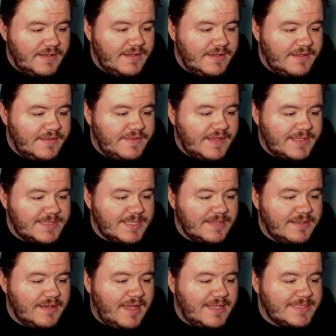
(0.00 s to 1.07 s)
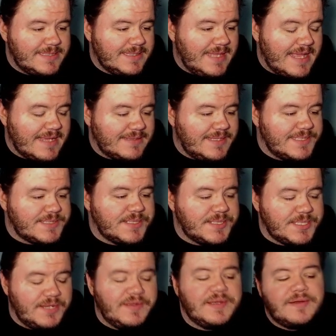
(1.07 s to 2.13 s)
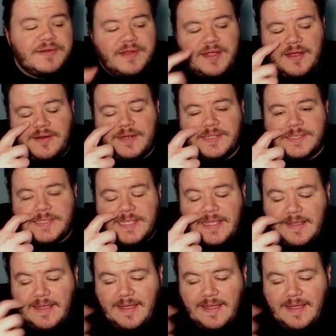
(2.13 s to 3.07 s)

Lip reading: Thoughts on Knott's lackluster showing during RLC?